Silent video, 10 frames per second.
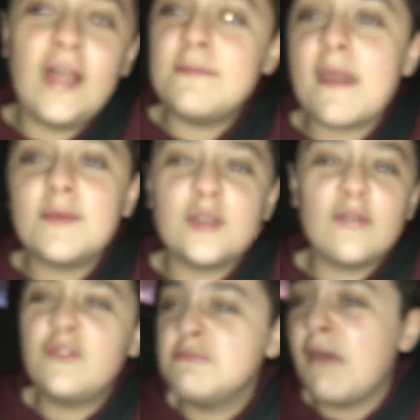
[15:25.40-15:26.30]
Like maybe there are
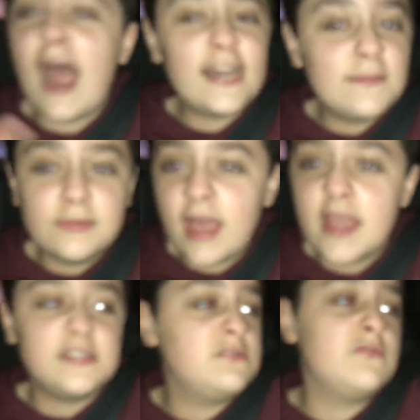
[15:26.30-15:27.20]
a few minor
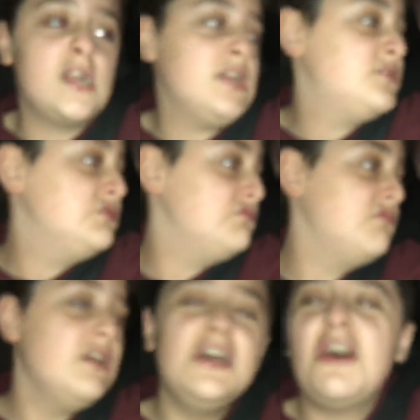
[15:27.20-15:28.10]
complaints in regards to
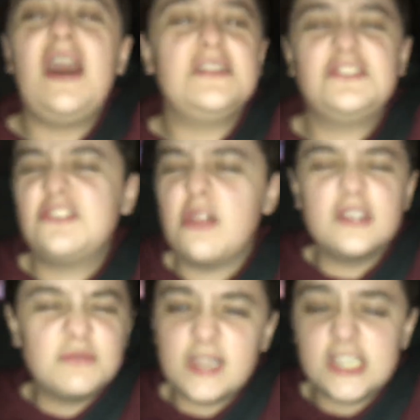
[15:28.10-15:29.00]
Han
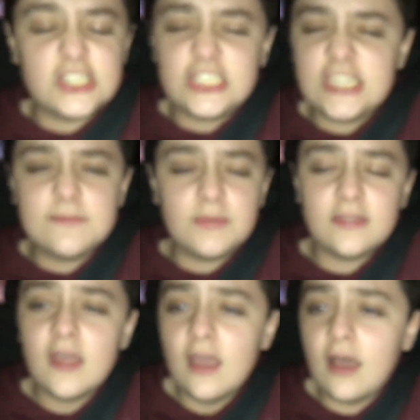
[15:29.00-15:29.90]
Solo's relationship with
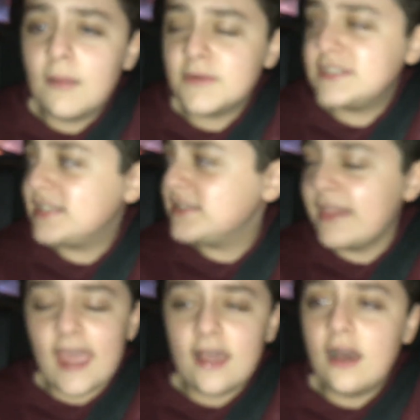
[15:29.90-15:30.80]
uh, Princess
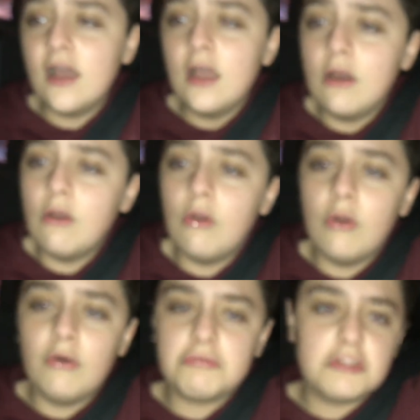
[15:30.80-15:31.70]
Leia
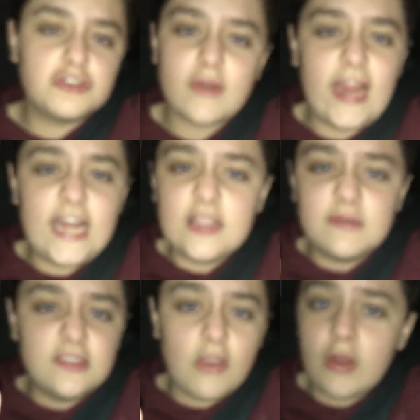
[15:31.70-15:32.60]
or the training
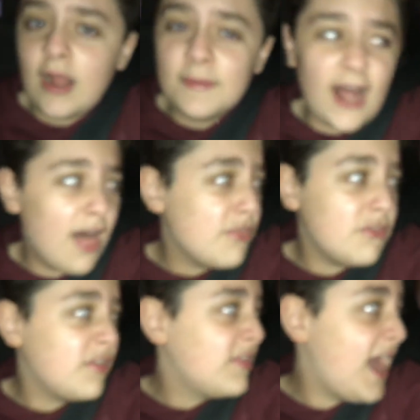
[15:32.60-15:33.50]
with Yoda. But other
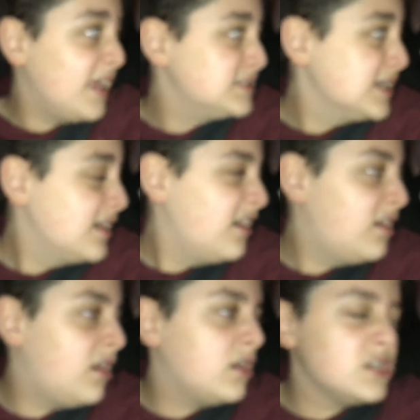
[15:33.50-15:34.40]
than that,
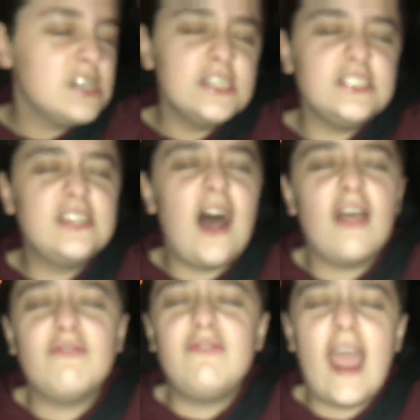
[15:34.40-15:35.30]
oh,
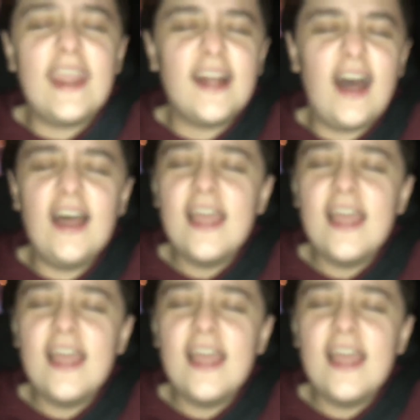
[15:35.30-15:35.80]
Darth Vader.